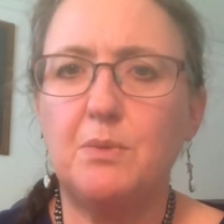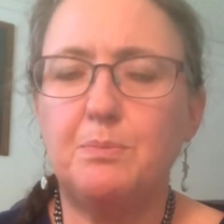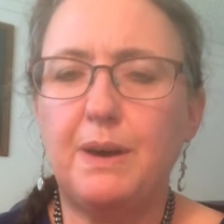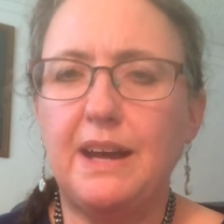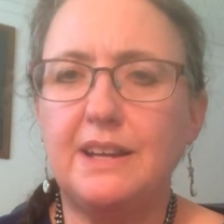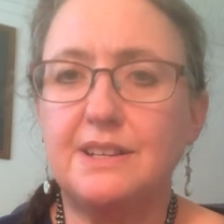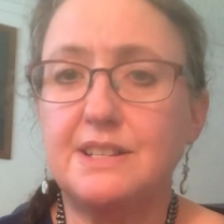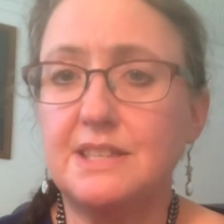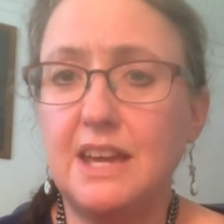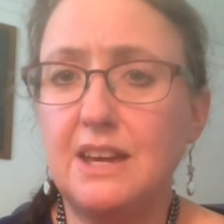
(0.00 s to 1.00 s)
But
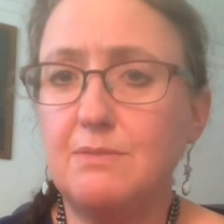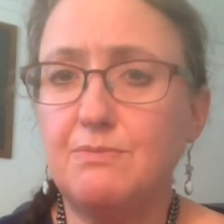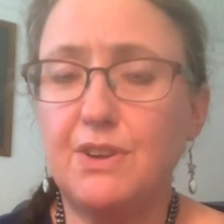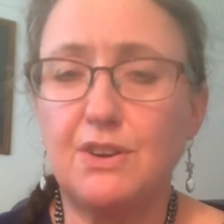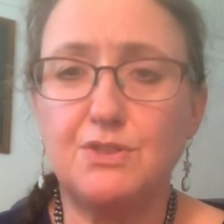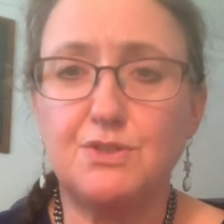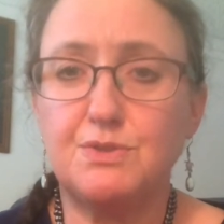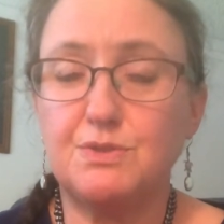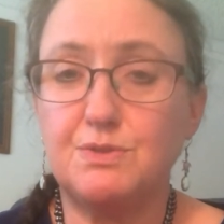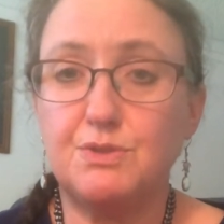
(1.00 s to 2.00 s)
to them, they're
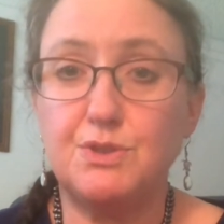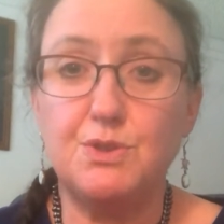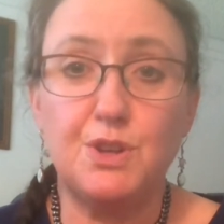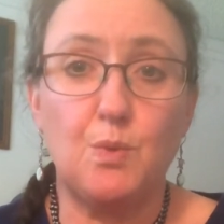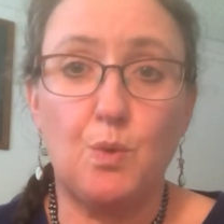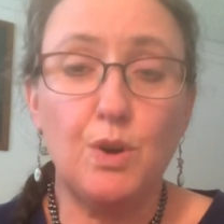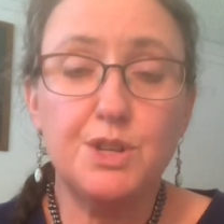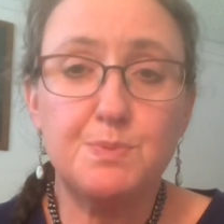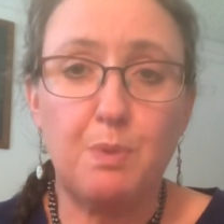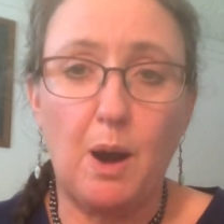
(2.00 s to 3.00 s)
using
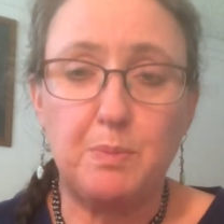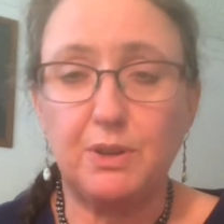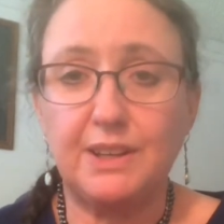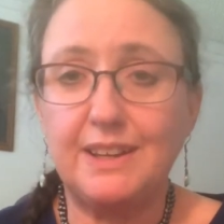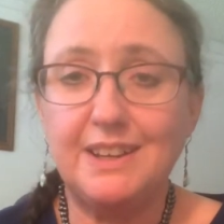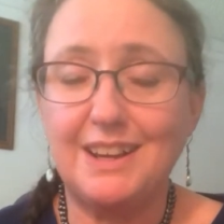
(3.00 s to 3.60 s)
words properly